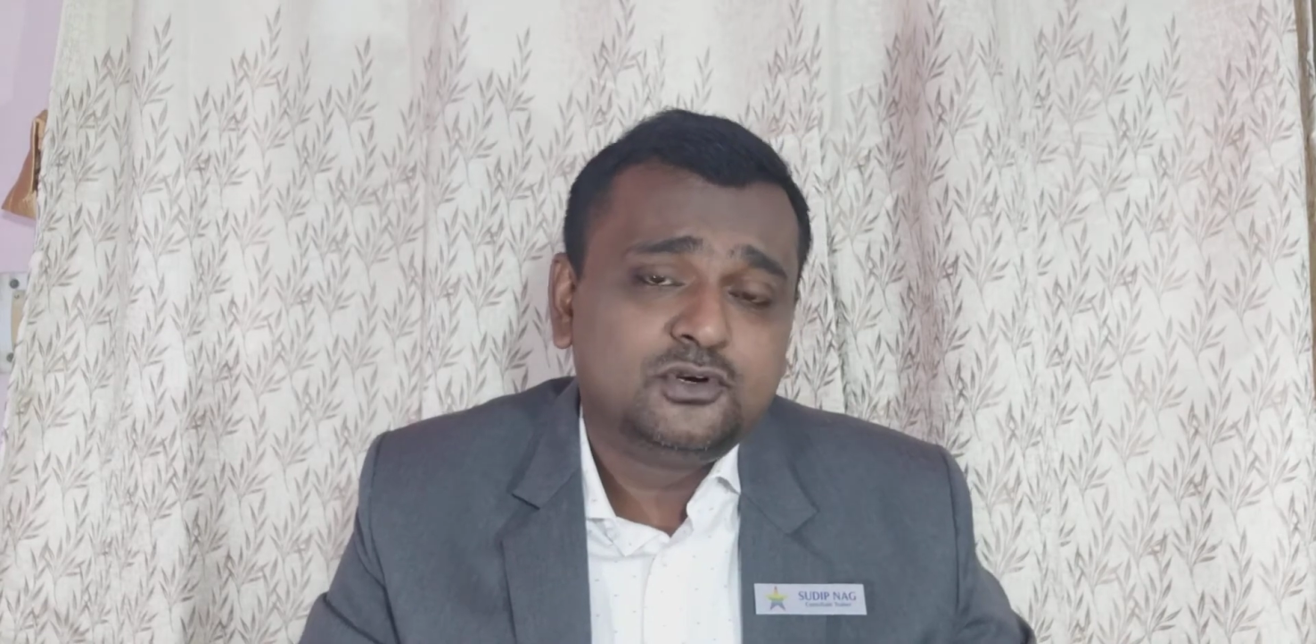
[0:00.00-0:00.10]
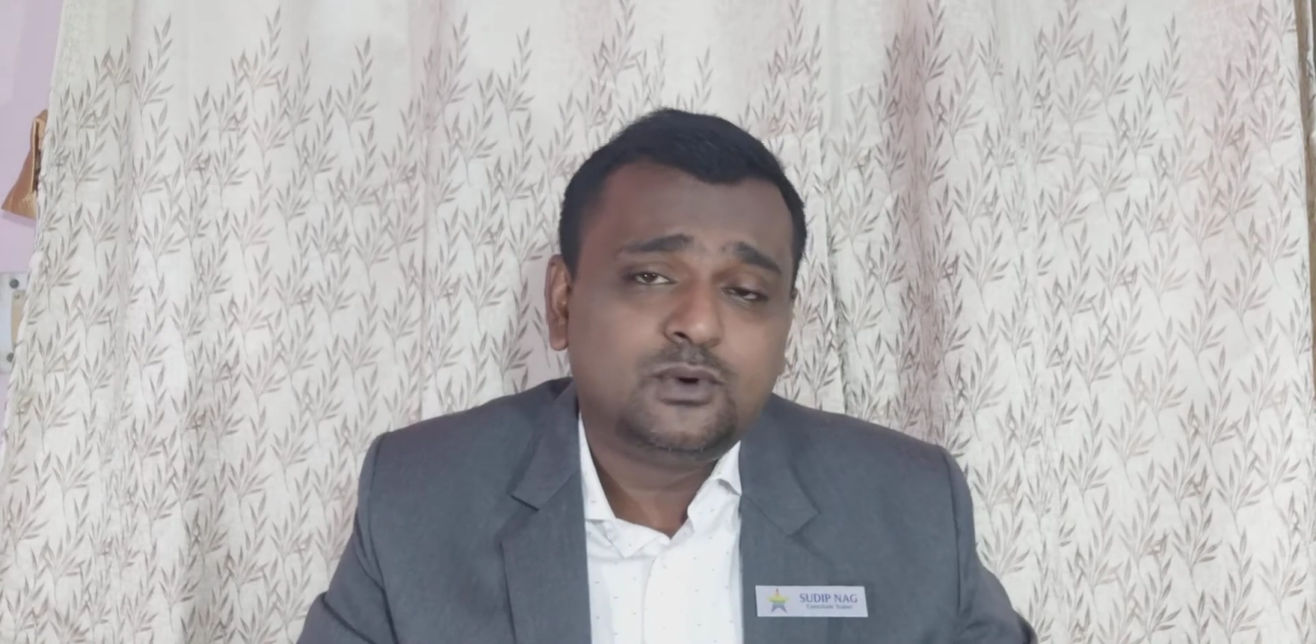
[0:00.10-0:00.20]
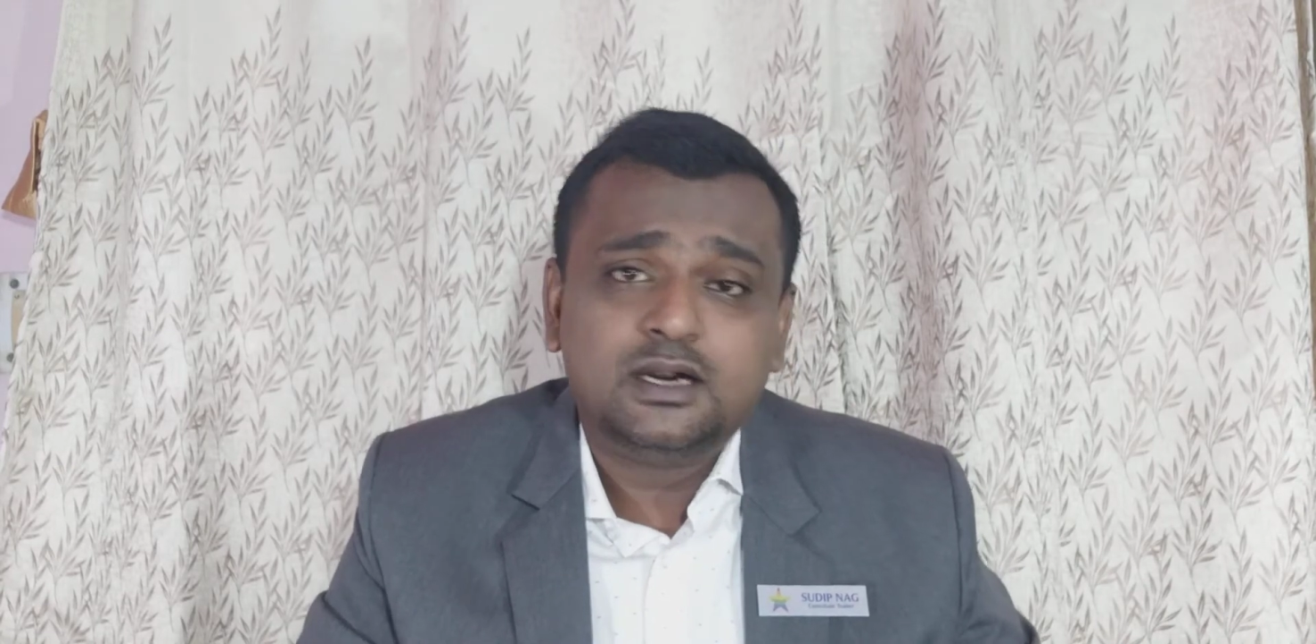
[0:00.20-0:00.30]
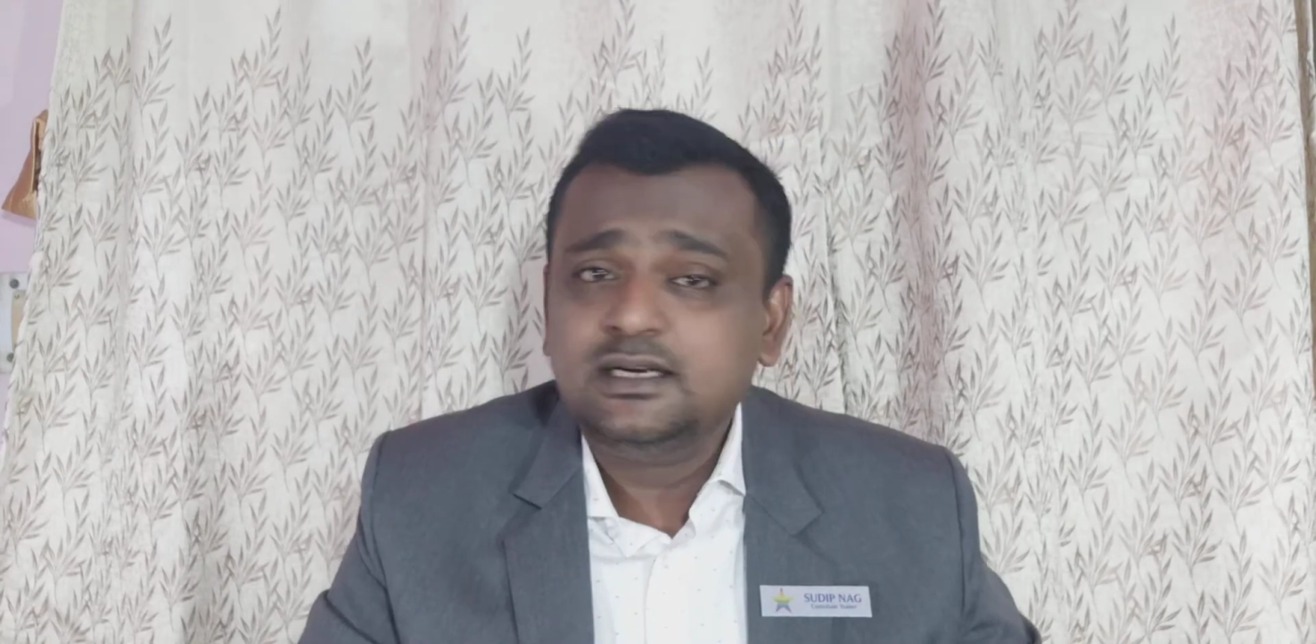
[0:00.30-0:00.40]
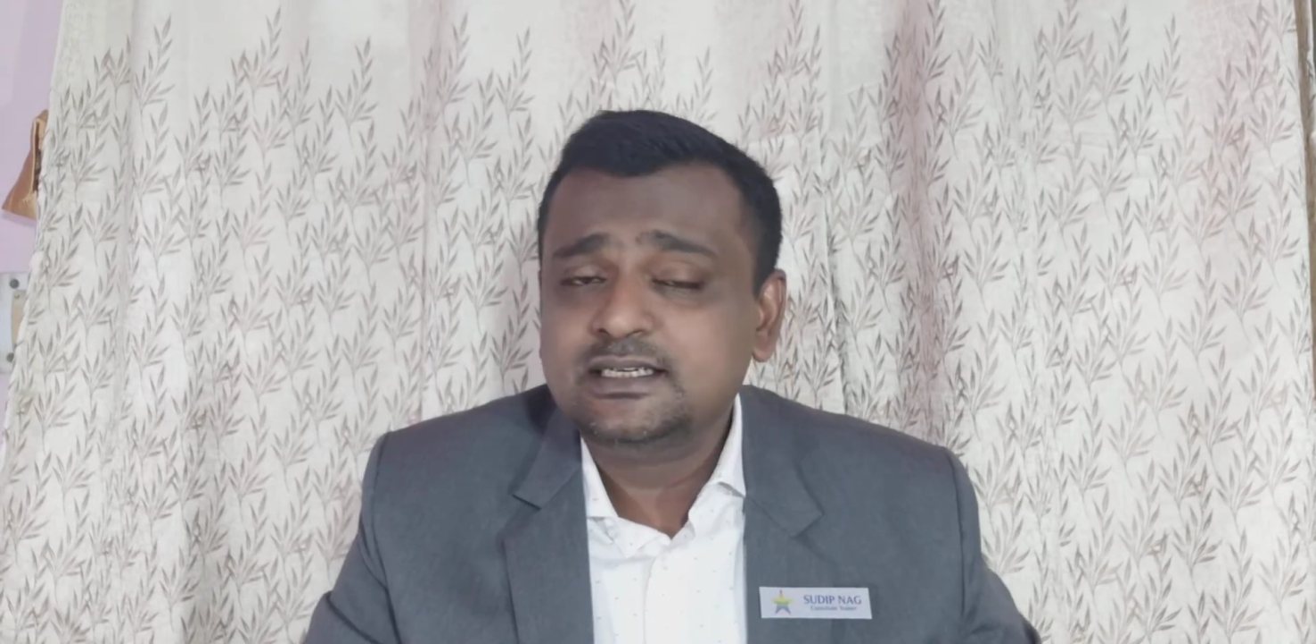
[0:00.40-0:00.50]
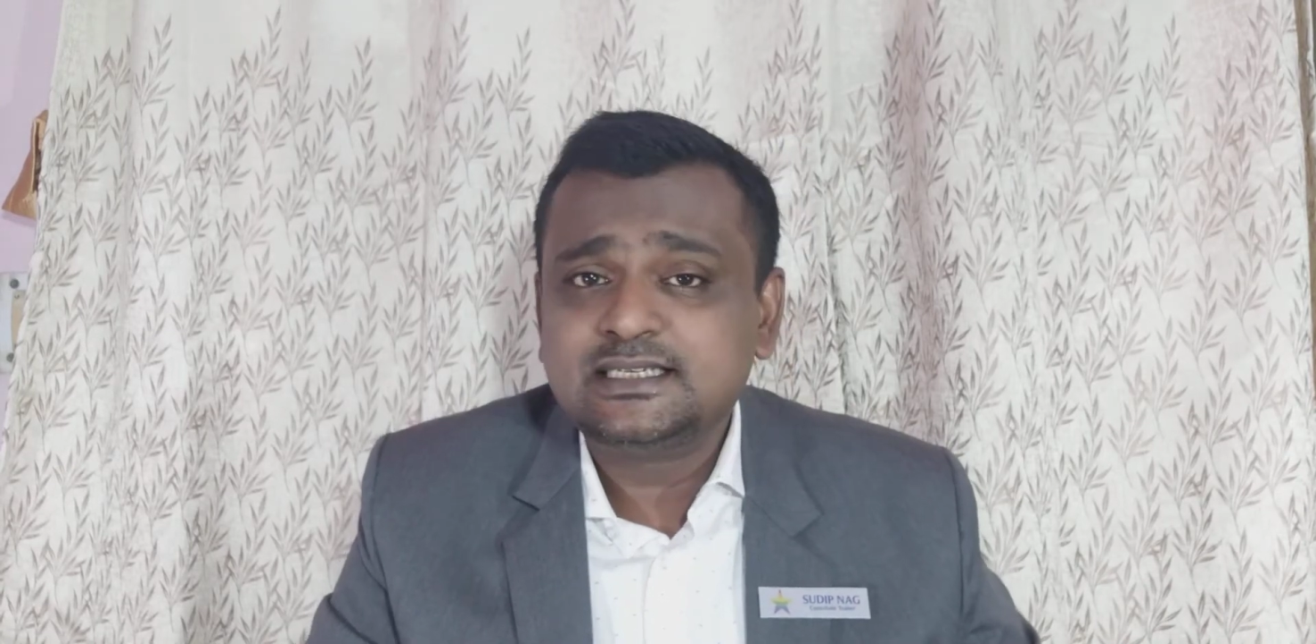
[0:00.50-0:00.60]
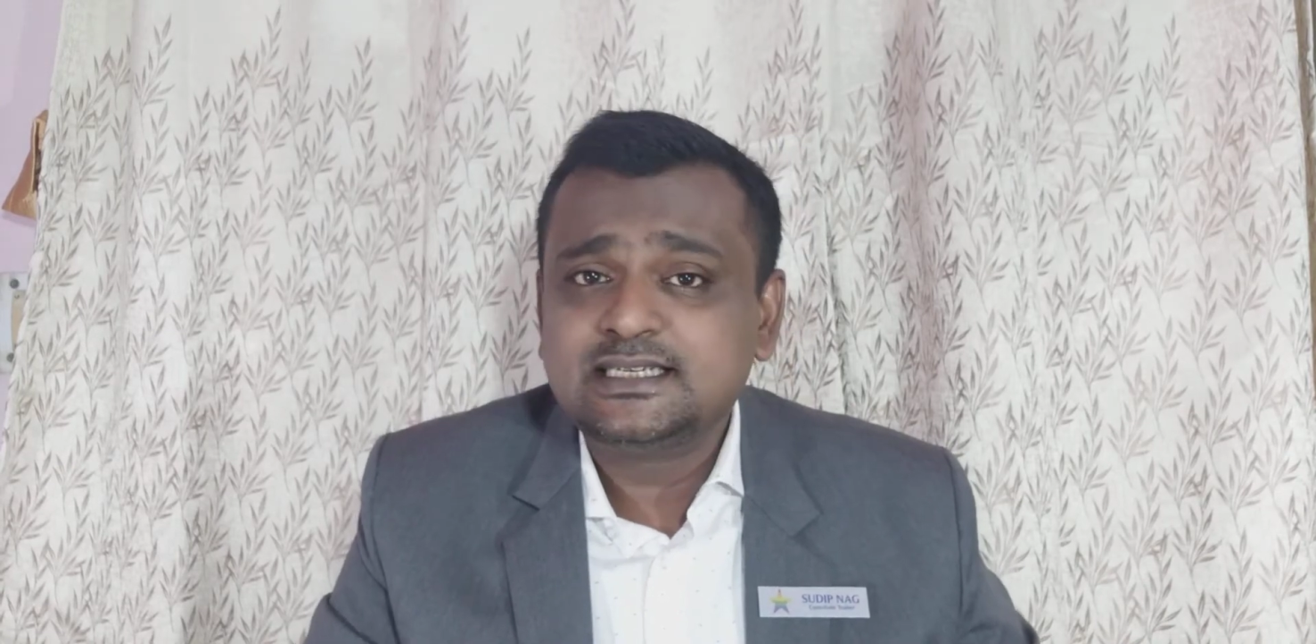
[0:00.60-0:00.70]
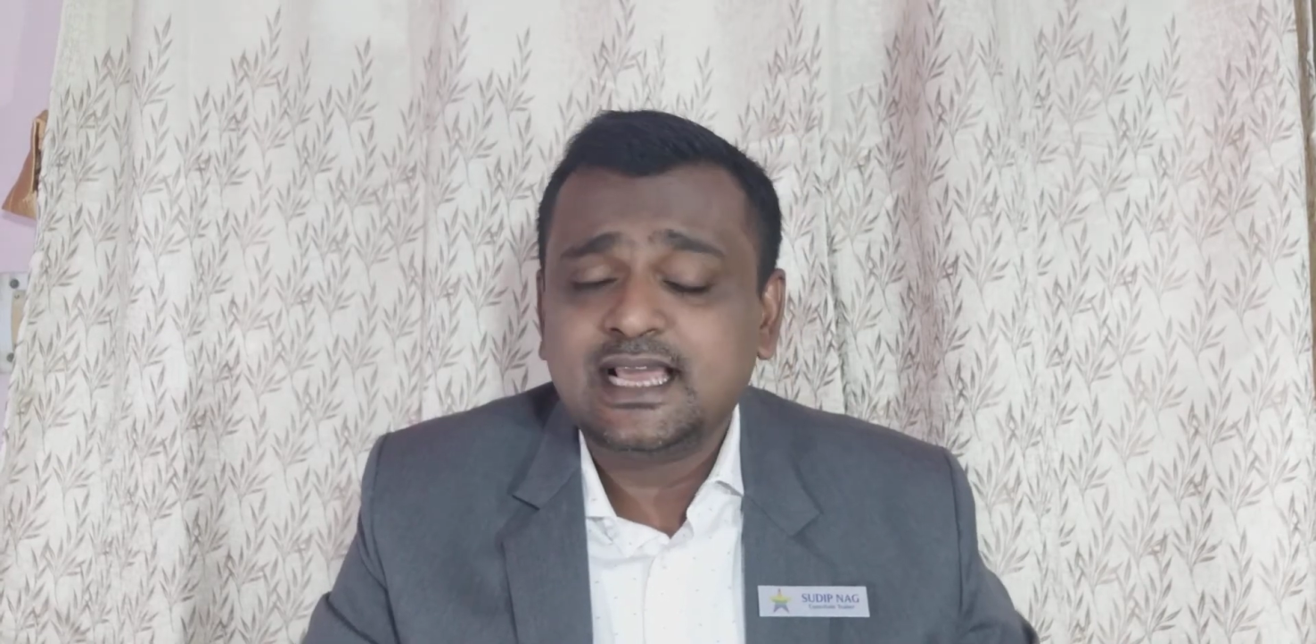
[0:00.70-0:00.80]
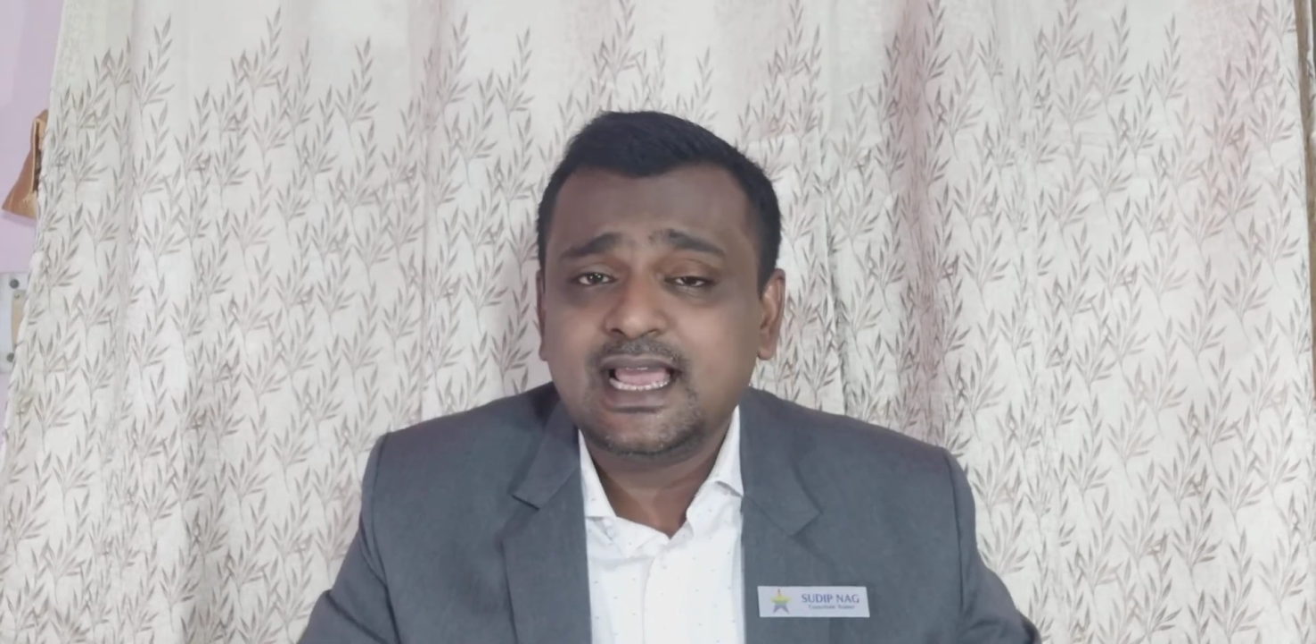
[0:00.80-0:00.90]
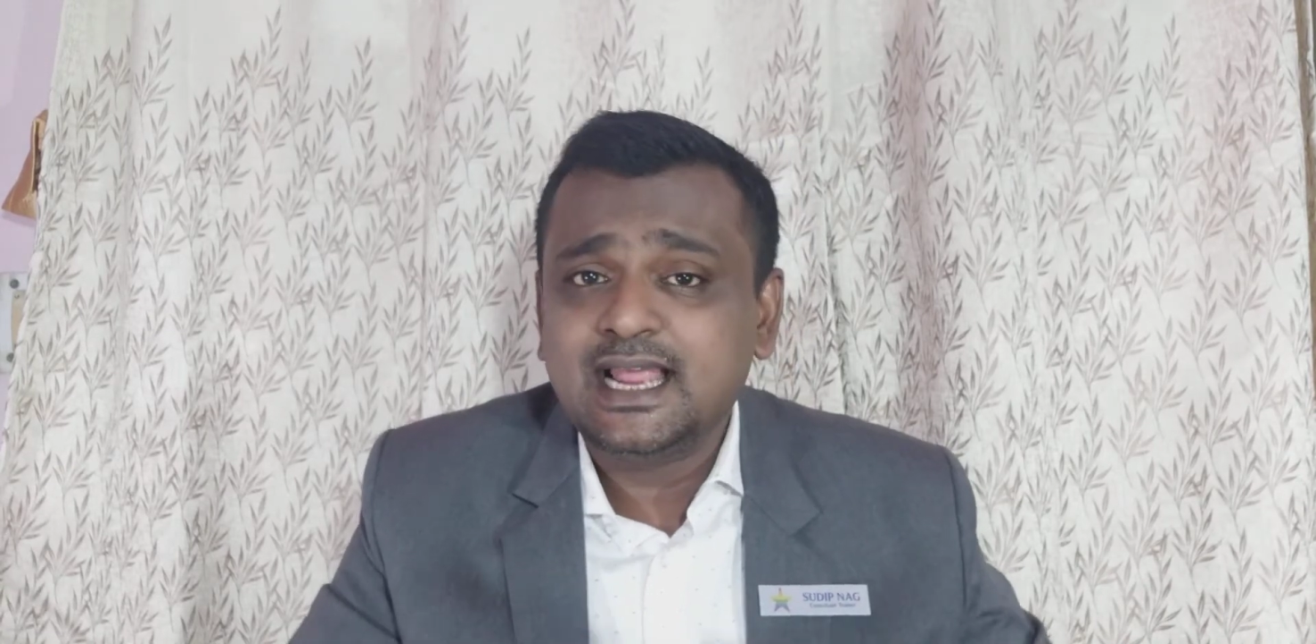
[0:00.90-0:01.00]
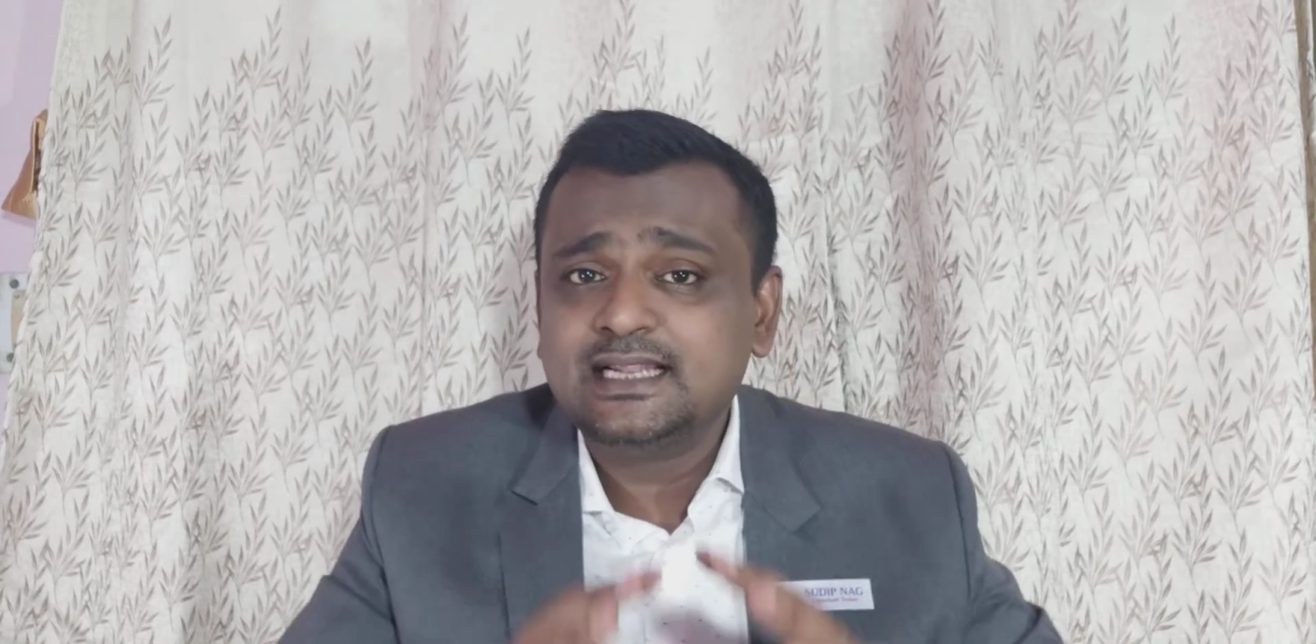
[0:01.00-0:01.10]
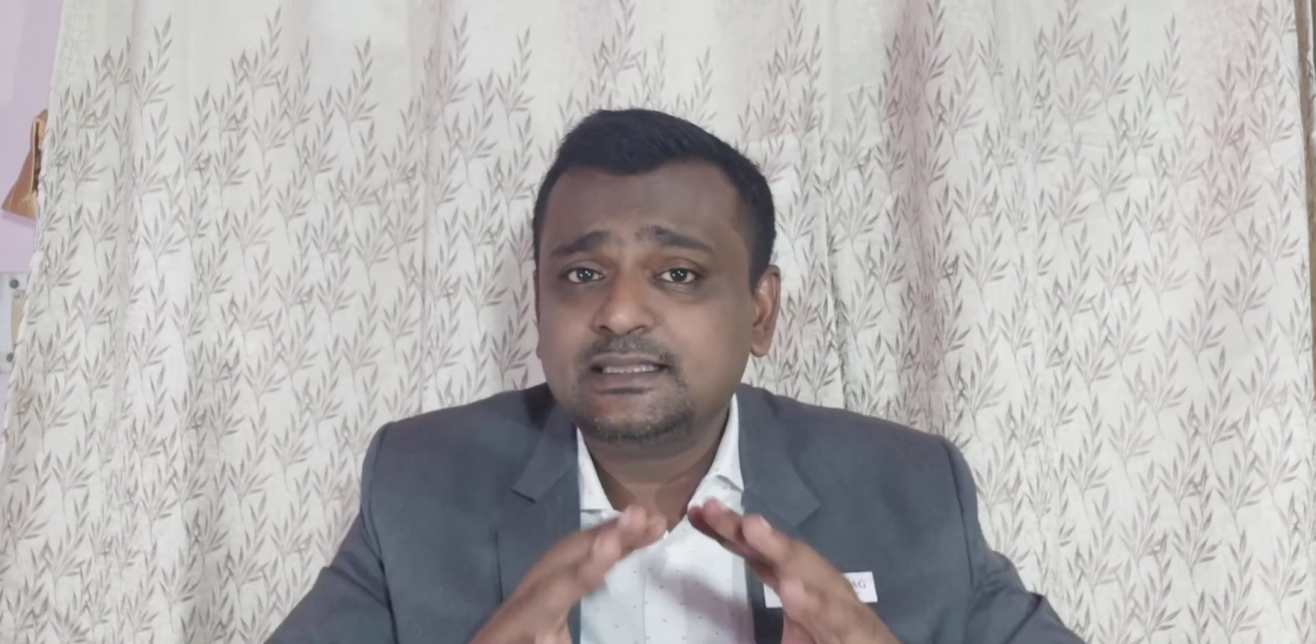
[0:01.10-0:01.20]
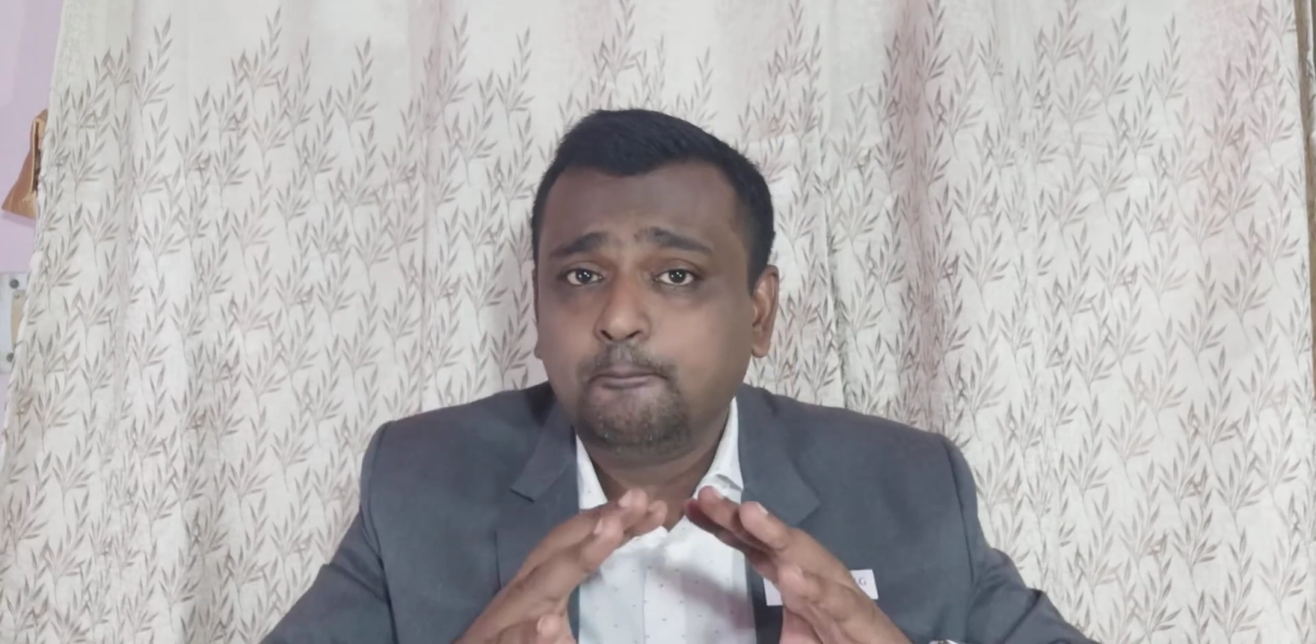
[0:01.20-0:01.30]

to understand